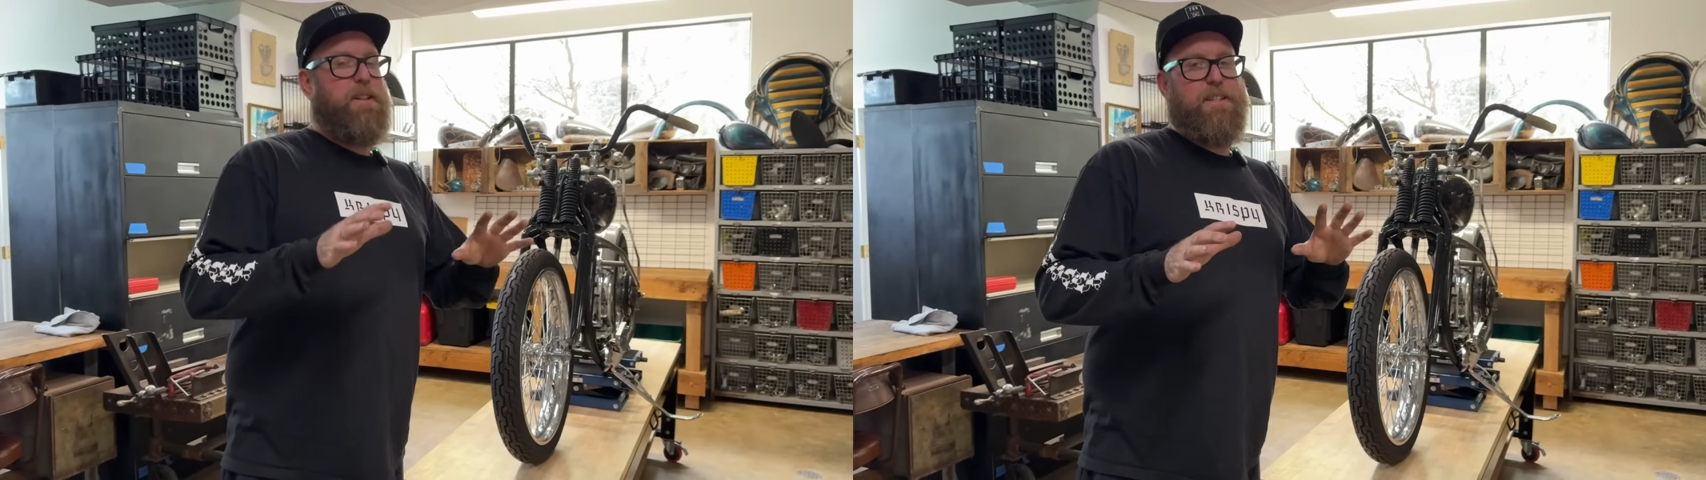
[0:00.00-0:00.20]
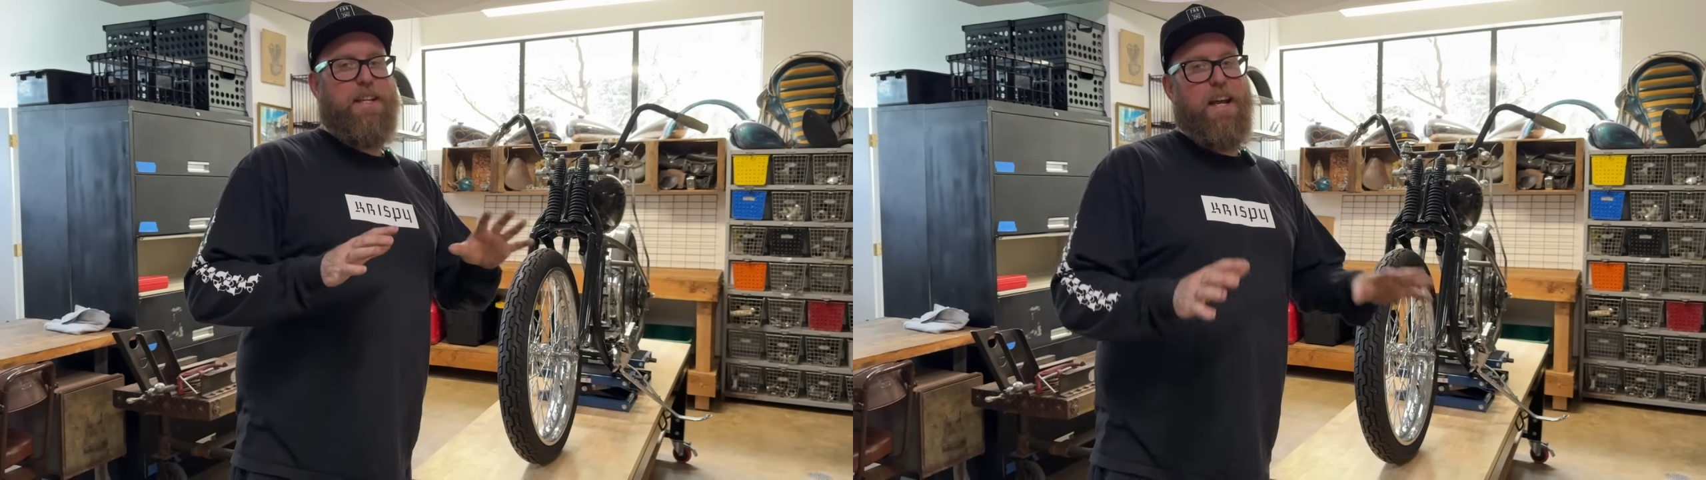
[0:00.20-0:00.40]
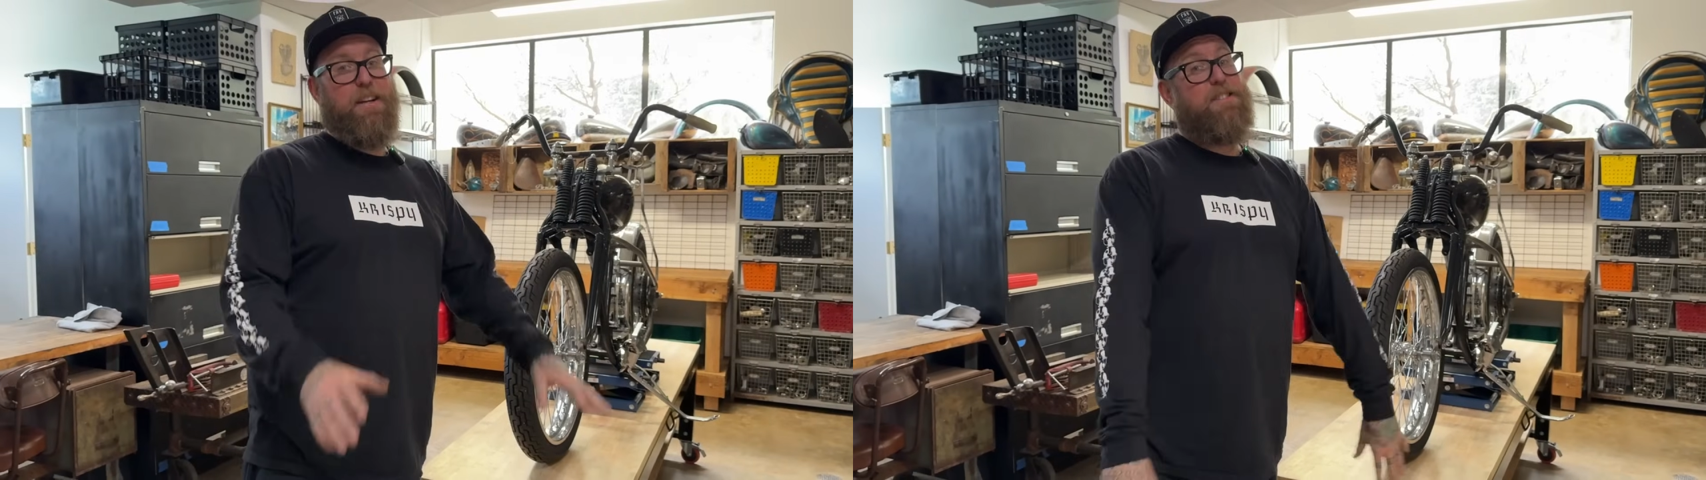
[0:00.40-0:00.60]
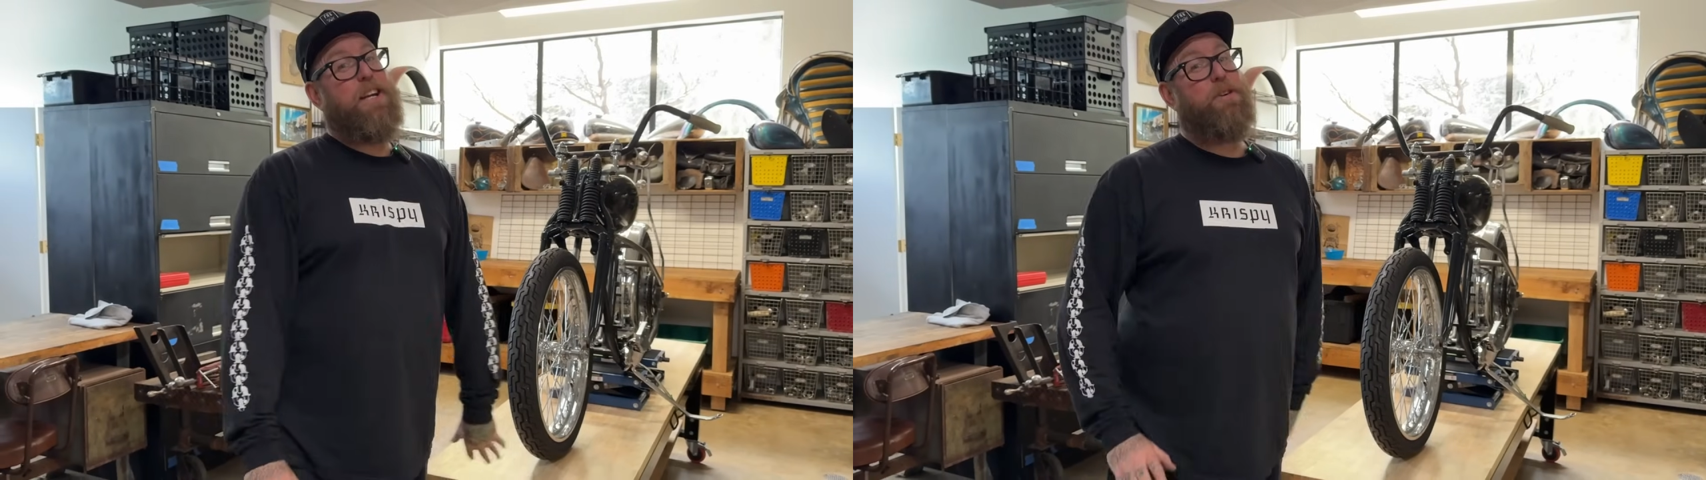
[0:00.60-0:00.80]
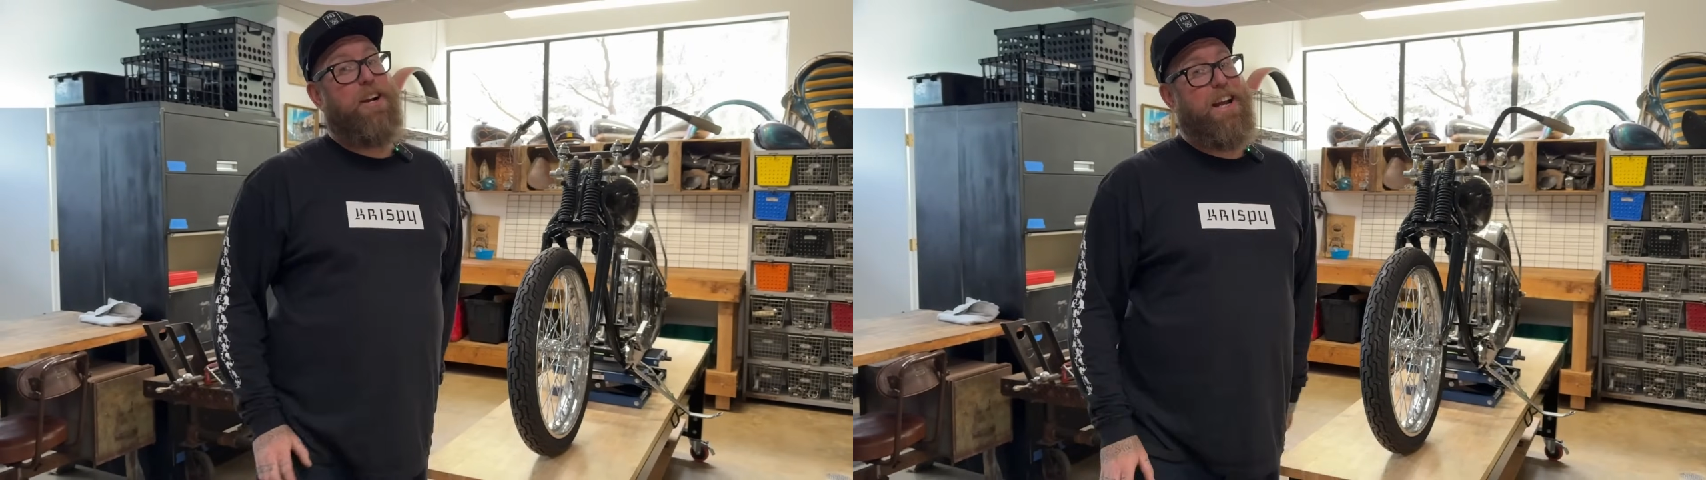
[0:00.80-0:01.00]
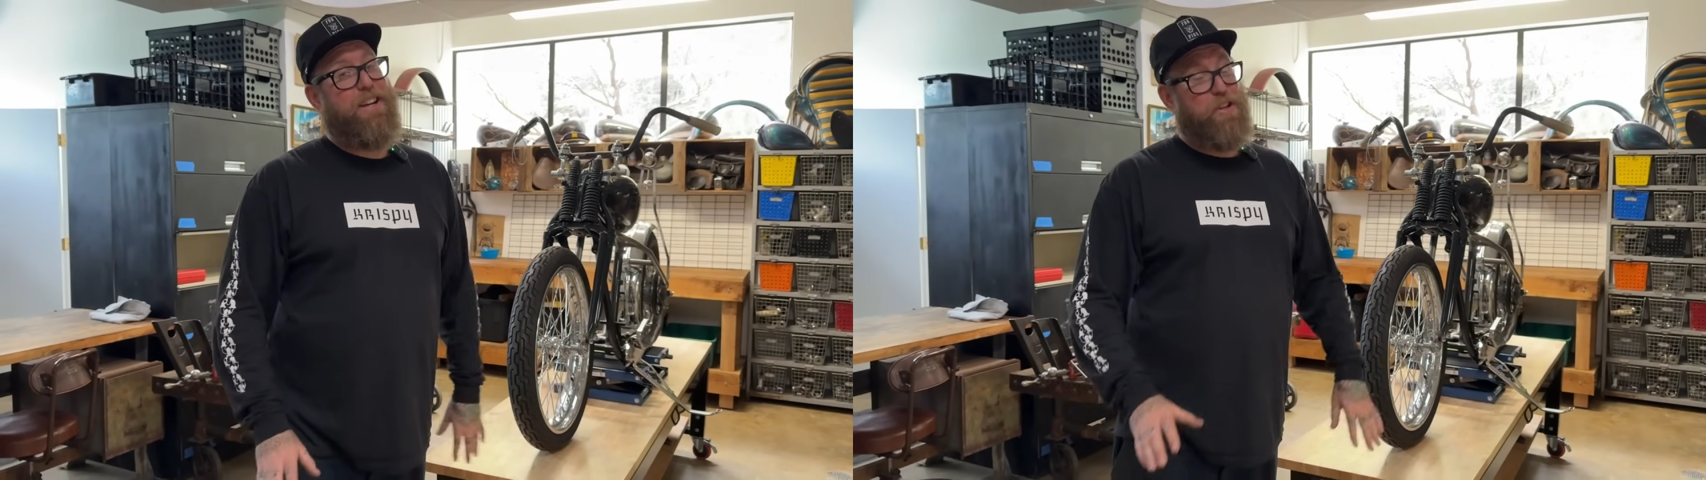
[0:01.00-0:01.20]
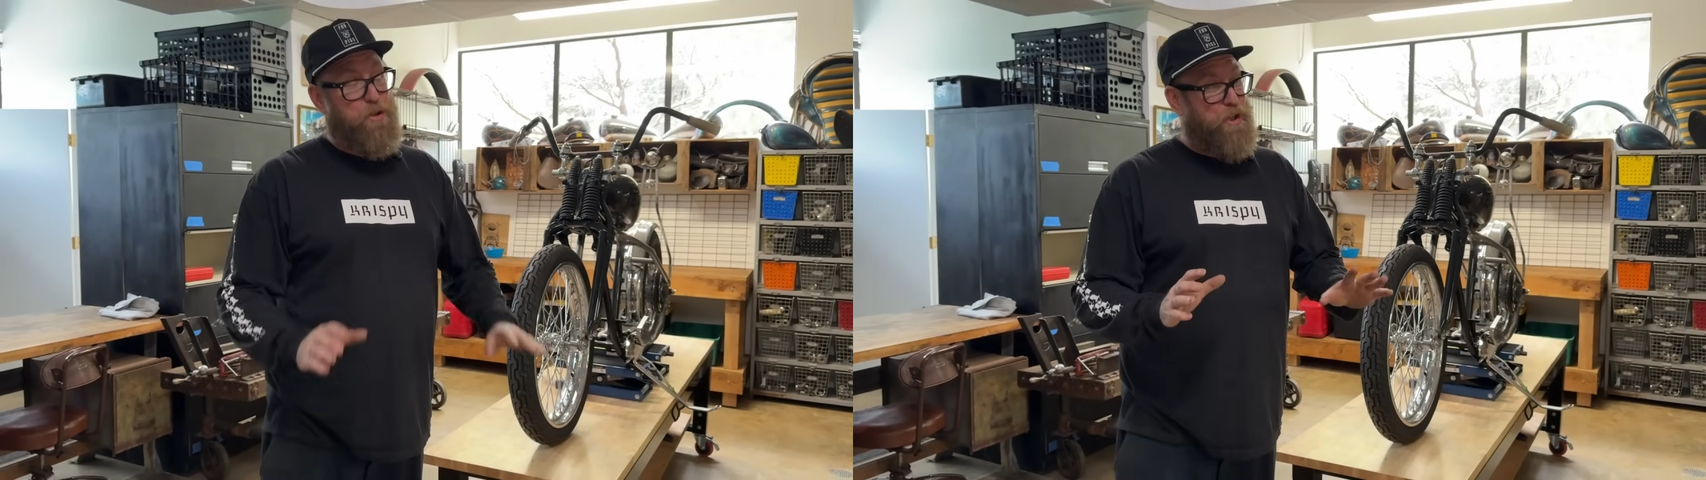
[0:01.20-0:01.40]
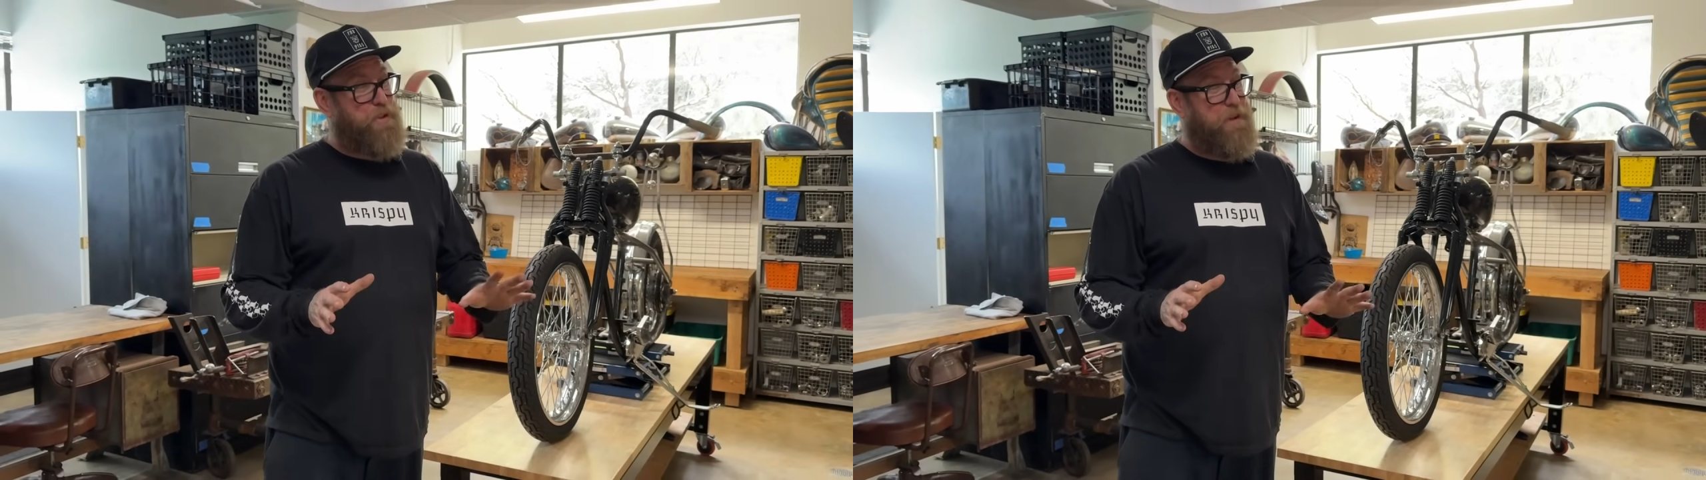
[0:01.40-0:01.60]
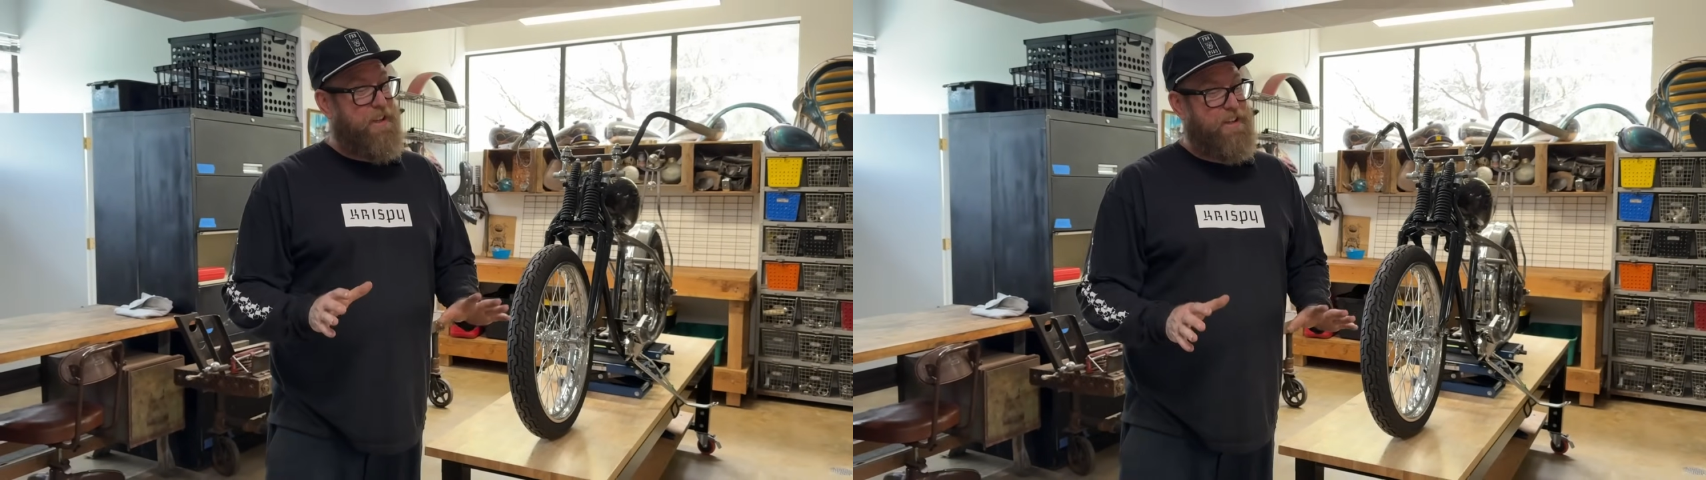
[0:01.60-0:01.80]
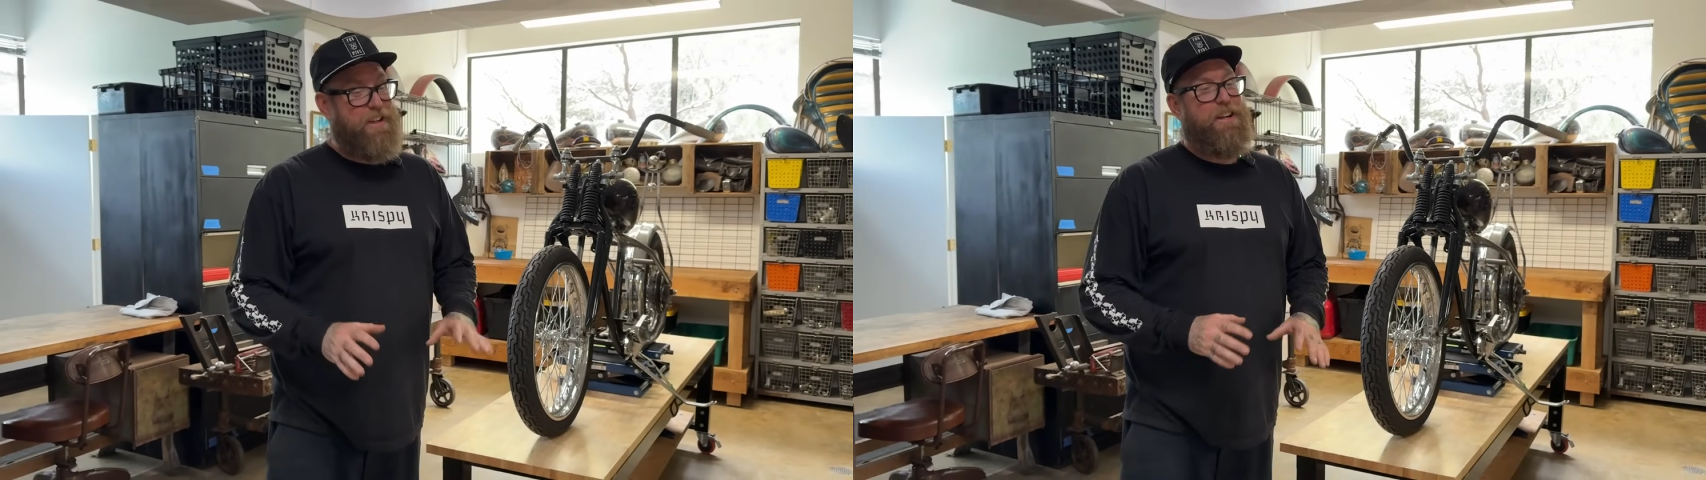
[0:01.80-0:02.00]
the tank a secret. And trust
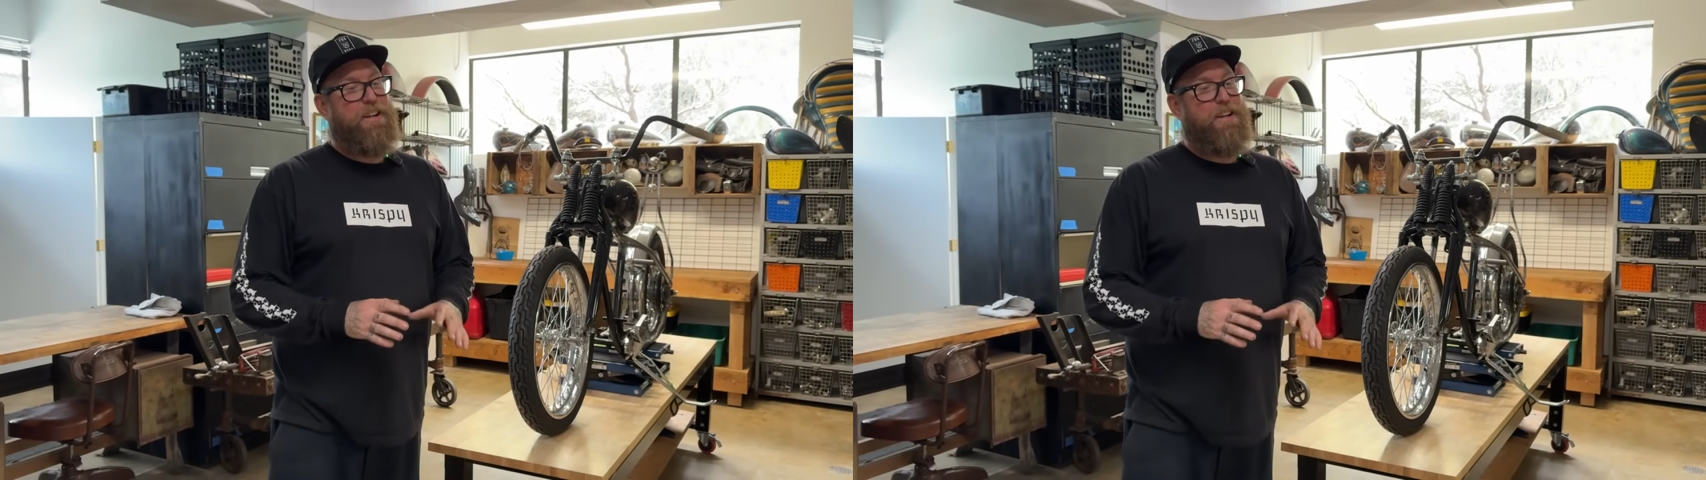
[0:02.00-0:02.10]
me,